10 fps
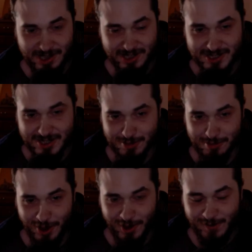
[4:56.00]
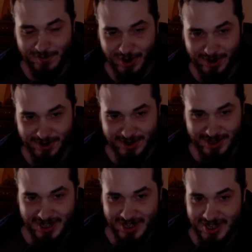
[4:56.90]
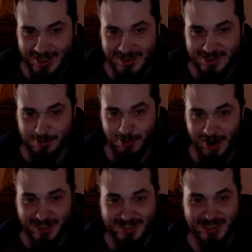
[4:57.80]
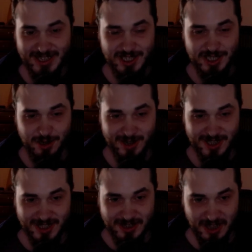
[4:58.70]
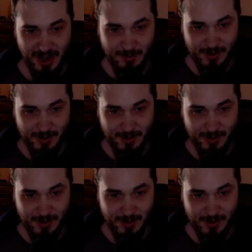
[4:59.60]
smartphone to Rasen Shuriken every